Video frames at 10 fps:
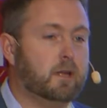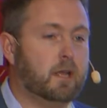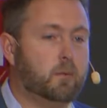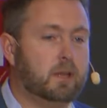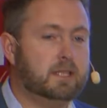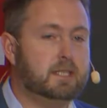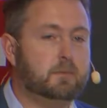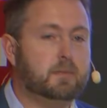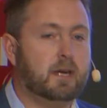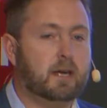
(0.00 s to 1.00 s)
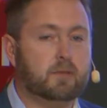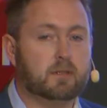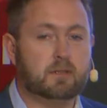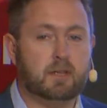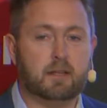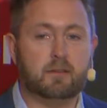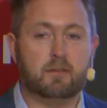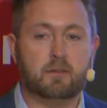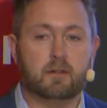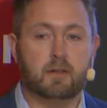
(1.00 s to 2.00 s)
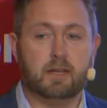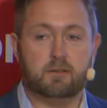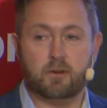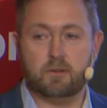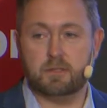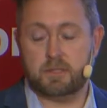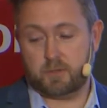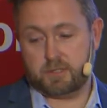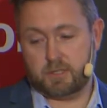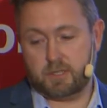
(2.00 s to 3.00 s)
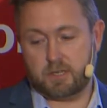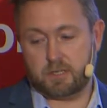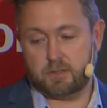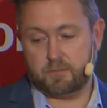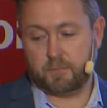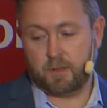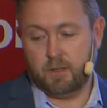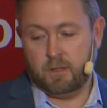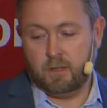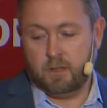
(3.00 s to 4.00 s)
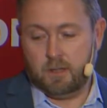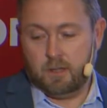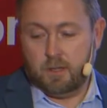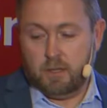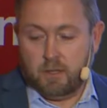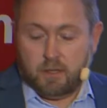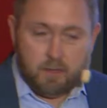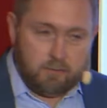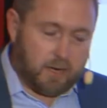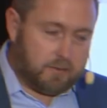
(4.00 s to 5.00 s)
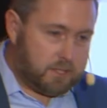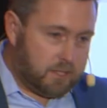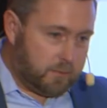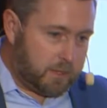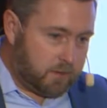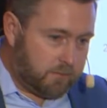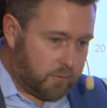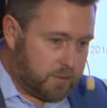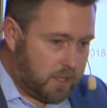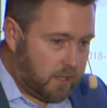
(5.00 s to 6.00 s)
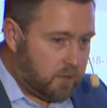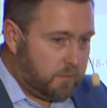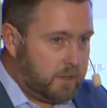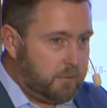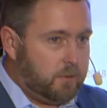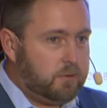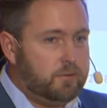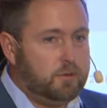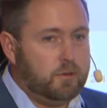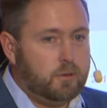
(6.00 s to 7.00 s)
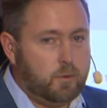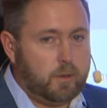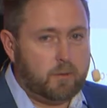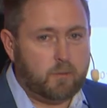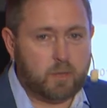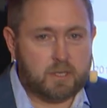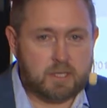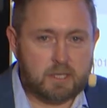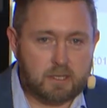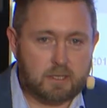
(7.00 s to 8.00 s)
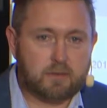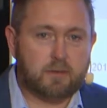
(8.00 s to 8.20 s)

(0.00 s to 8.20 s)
and I will deep dive into that later on in this presentation. 5G, I mean, from Telia company point of view, we, we see it